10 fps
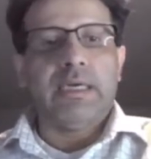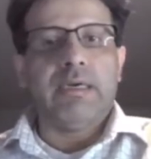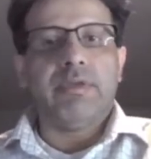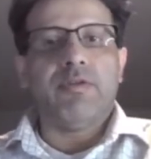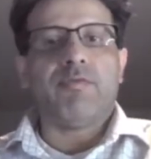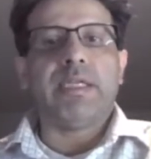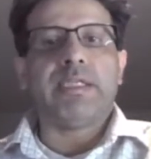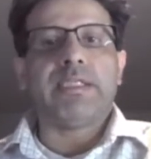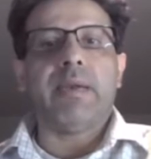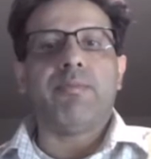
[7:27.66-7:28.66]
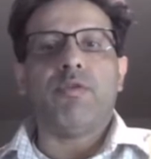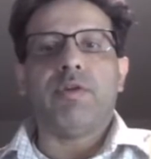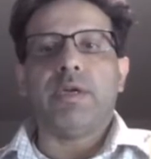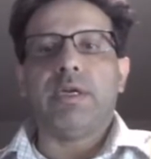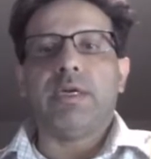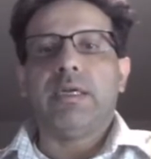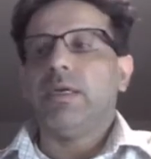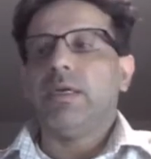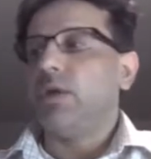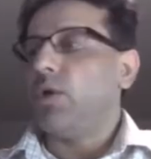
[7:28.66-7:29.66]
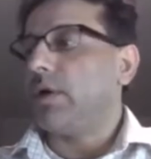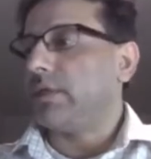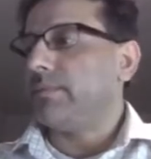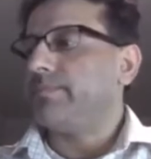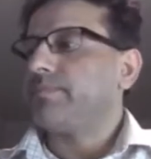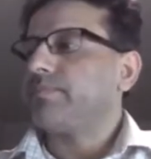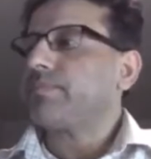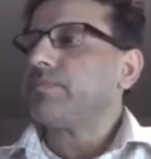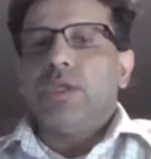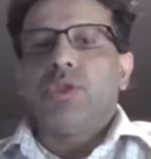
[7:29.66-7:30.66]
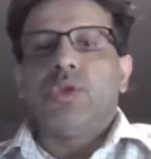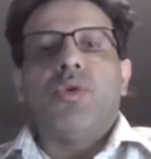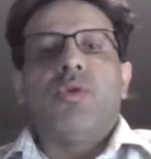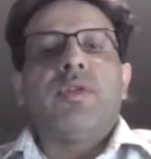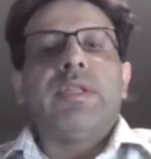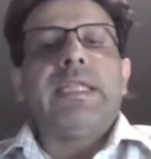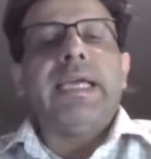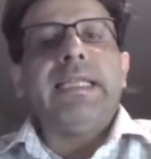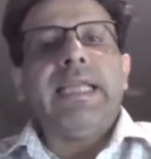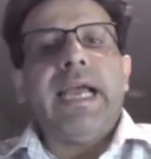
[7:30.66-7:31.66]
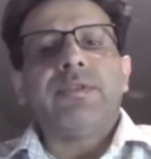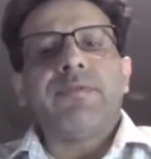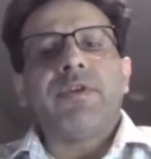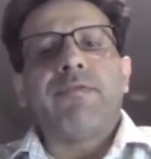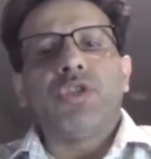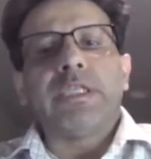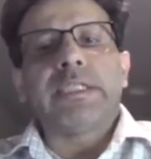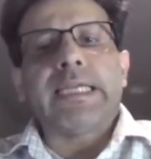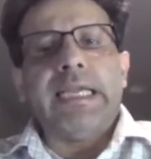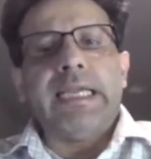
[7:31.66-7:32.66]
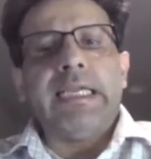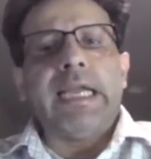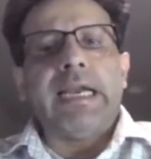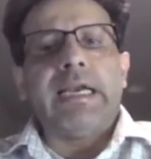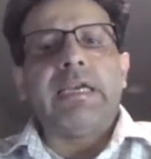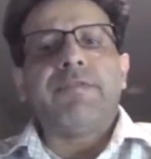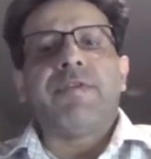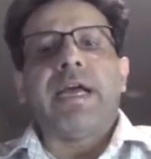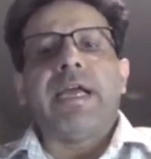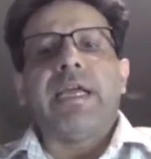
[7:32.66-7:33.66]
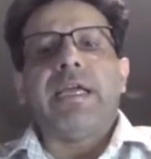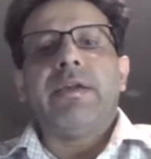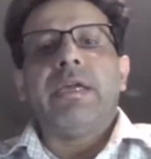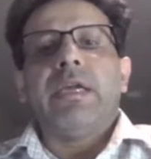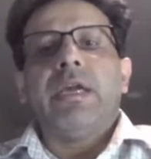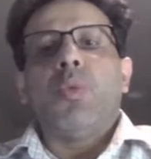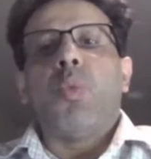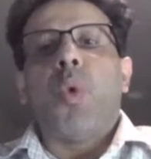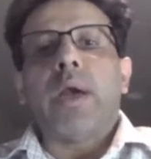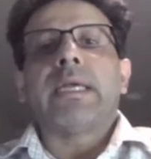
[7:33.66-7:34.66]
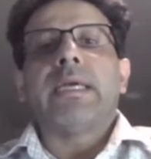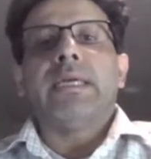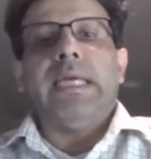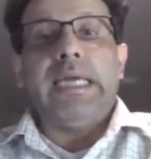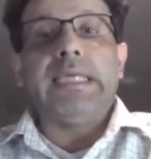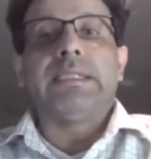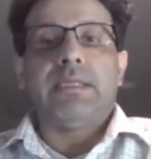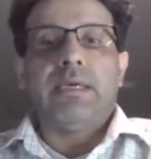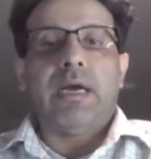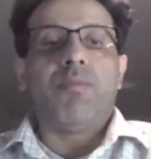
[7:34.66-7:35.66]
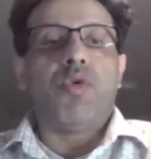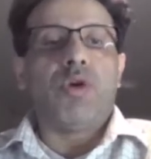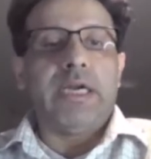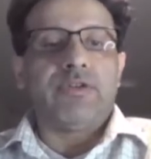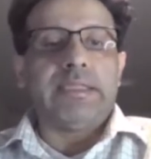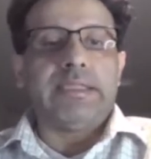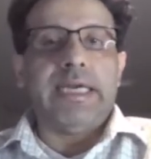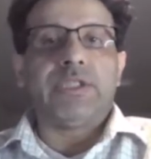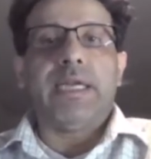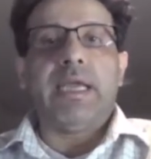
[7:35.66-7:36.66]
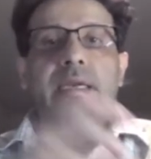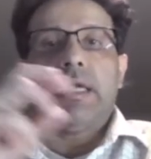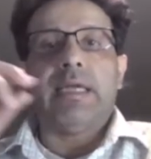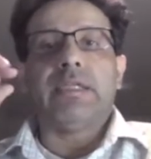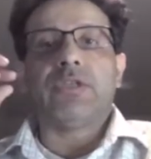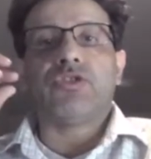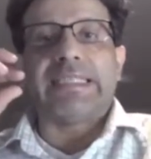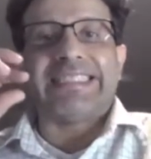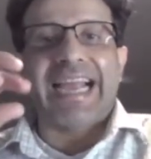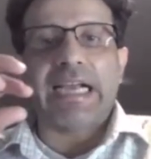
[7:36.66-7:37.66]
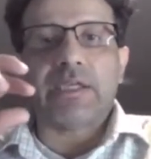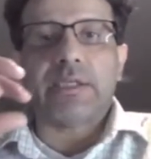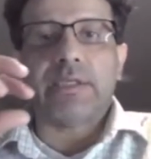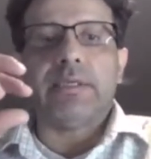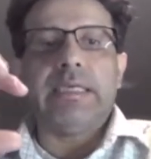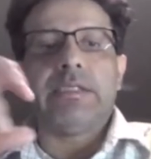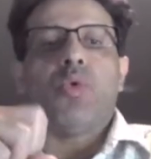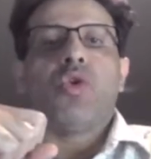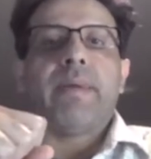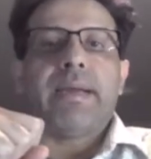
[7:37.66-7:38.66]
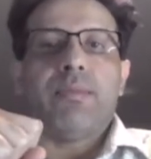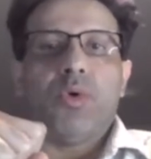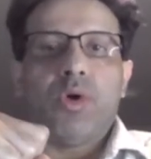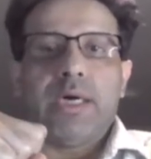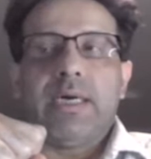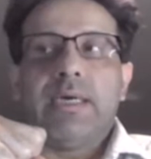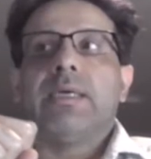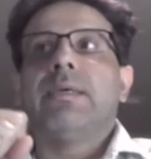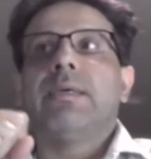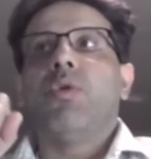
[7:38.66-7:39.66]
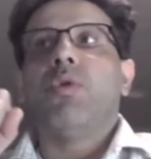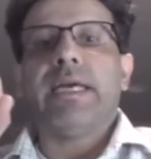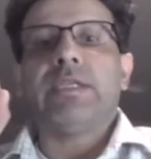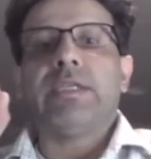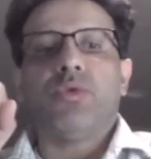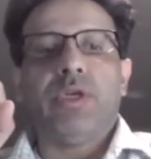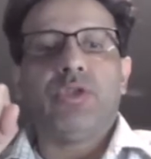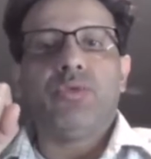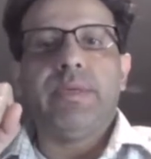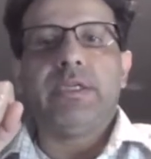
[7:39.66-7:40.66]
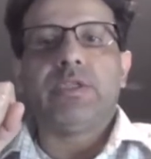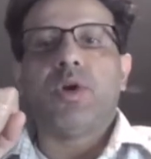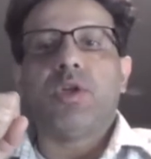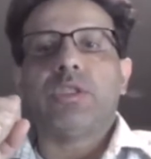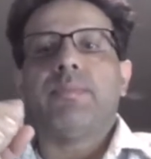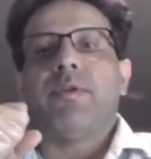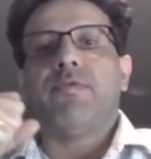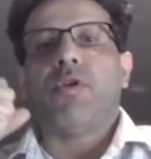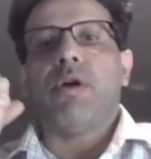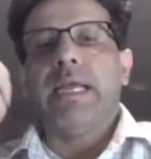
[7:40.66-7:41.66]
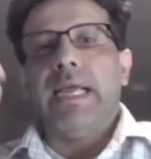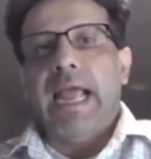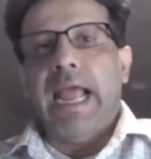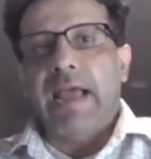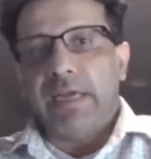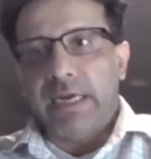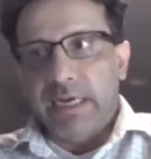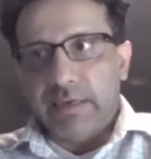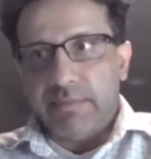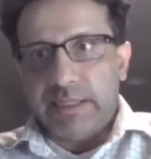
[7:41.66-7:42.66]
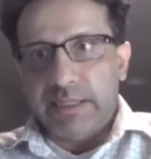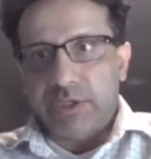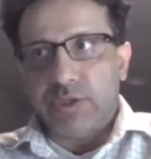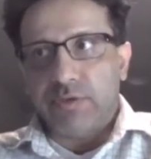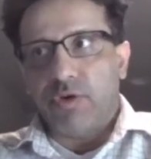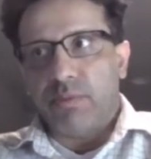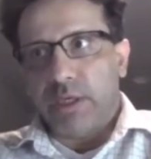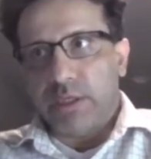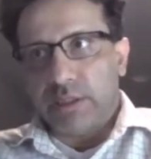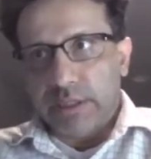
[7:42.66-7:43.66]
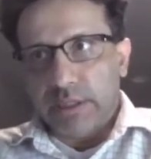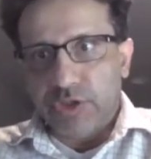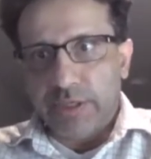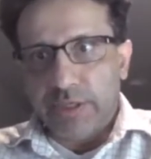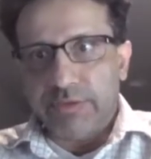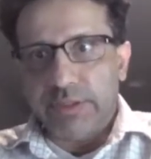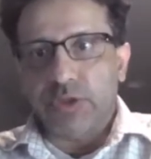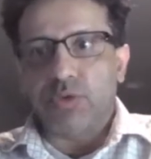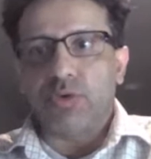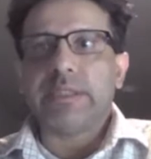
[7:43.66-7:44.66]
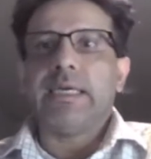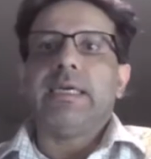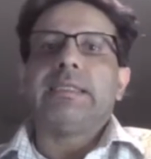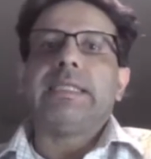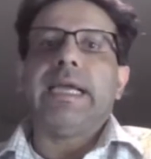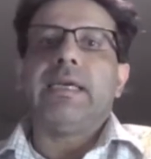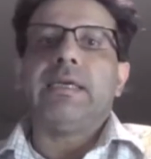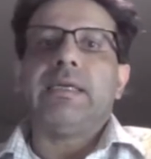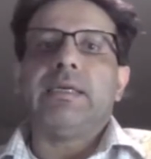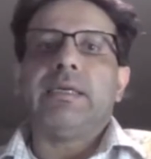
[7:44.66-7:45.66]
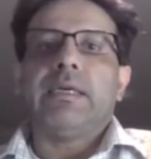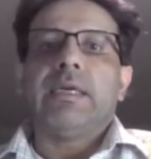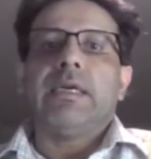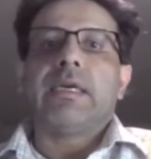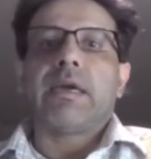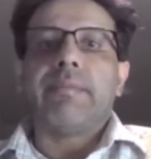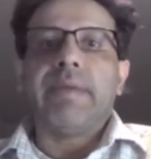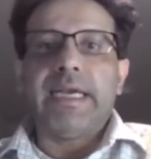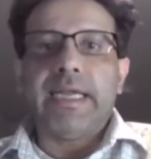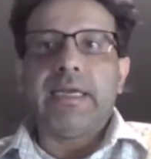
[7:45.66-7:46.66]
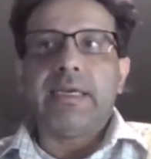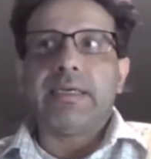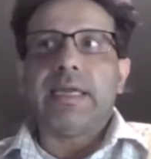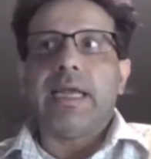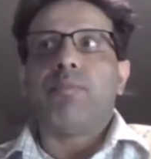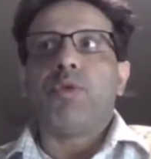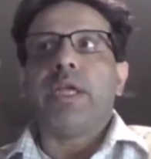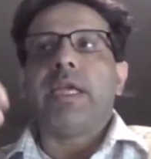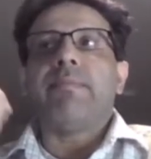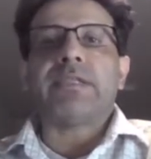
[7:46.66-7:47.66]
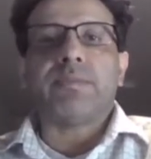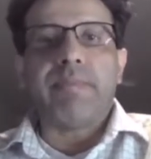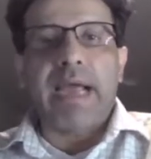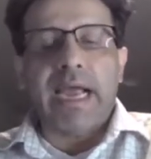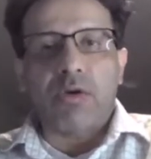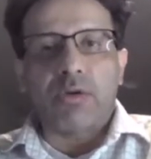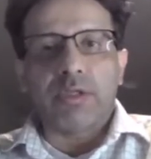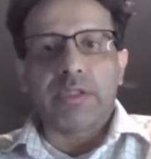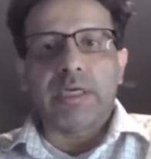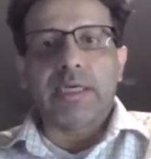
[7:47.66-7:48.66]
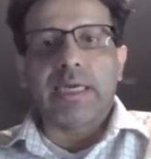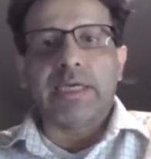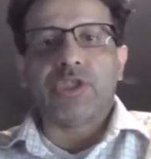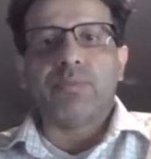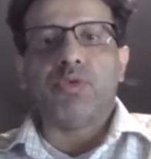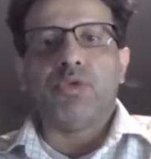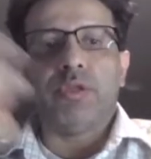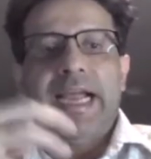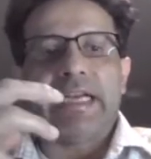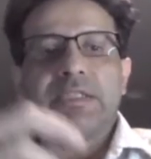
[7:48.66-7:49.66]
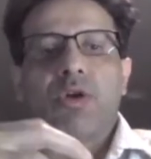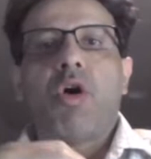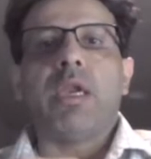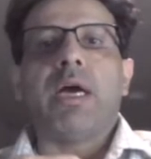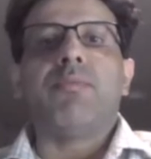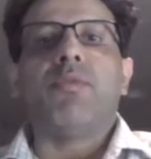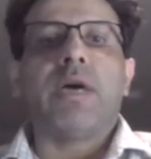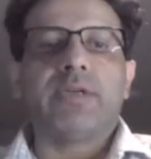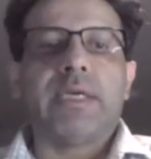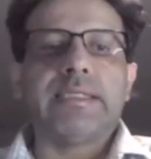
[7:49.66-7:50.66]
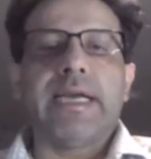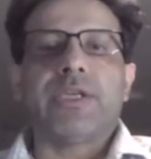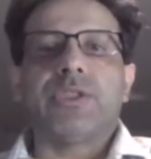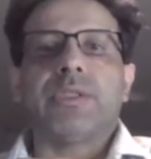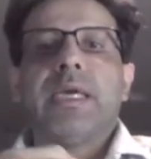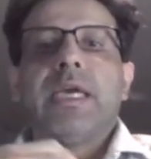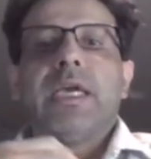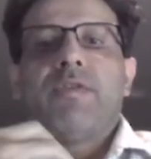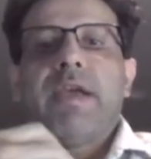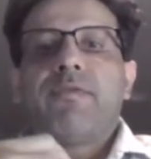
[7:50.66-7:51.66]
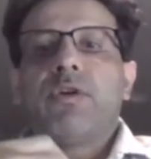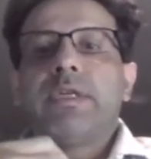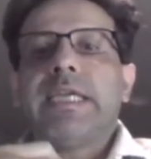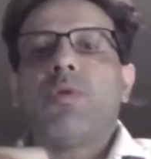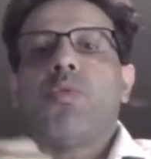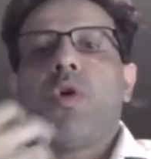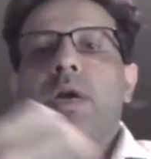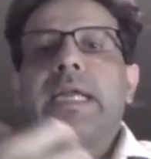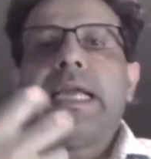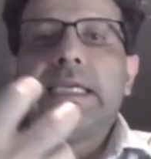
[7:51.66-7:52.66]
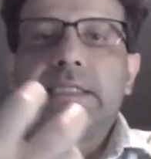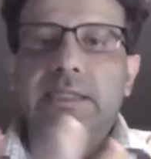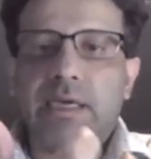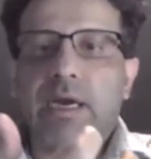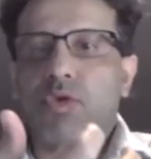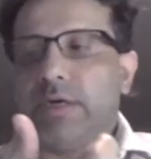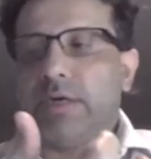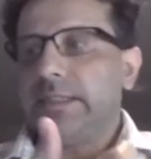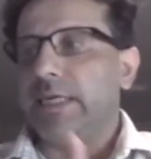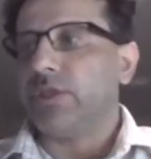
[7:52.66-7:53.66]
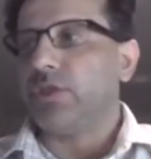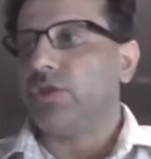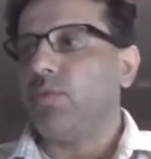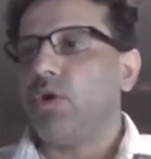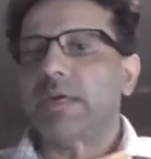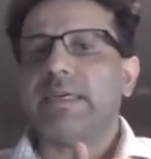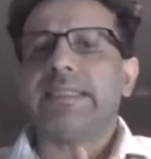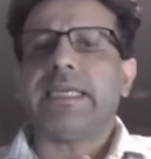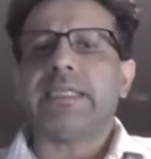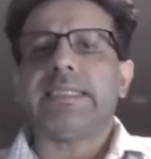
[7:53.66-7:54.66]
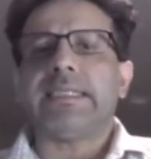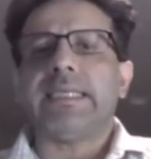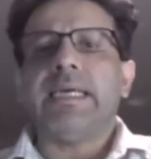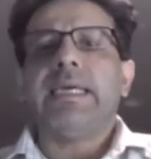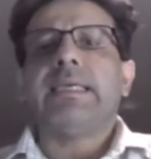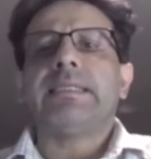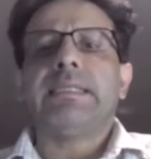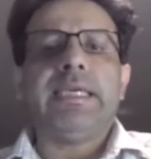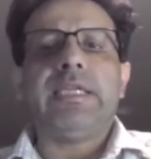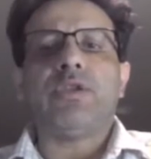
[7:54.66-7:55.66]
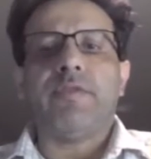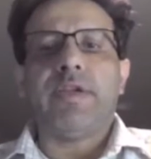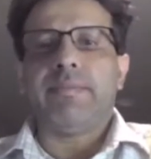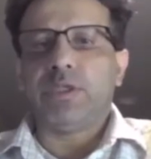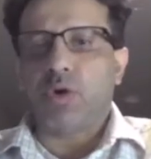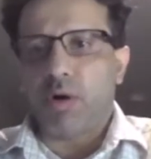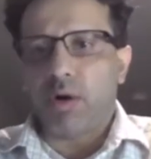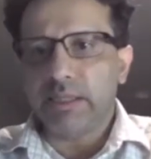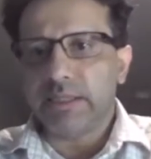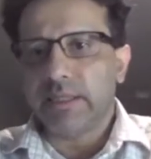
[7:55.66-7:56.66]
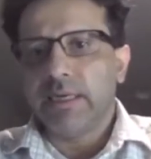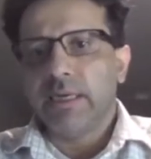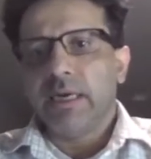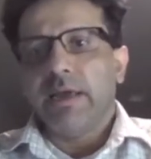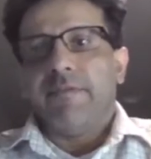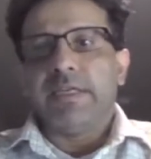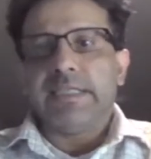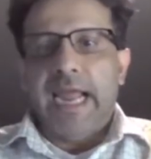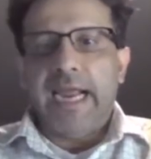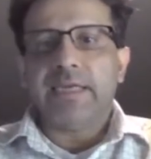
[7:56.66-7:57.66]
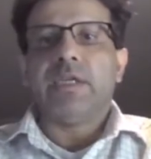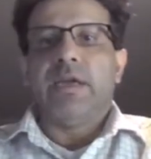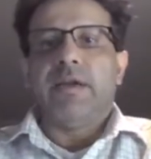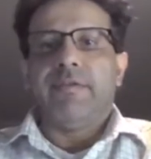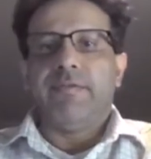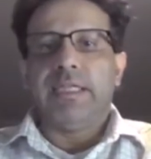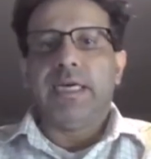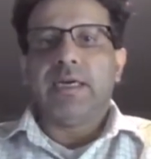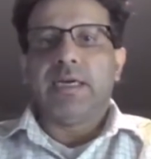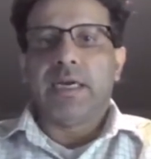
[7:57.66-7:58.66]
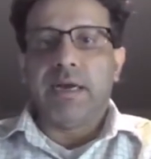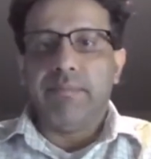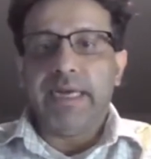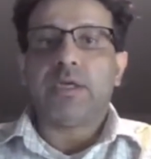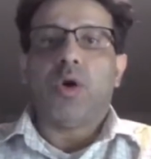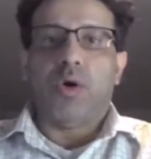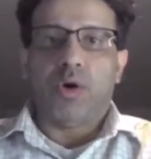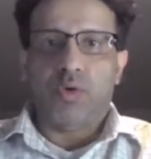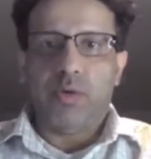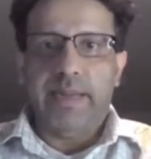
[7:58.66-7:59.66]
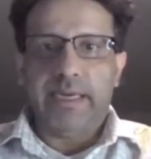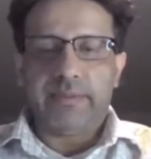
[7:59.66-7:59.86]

be of much help over a long term. So in that respect, we have to just clearly identify what is a Moca transaction. Again, the transaction is owned by Moca. Moca is going to be responsible for having a database session from a shared resource, then committing it and putting it back on the connection pool. So that is all a Moca transaction. So we have to understand what is a Moca transaction. So Moca transaction is a series of database calls which ends with a commit or rollback.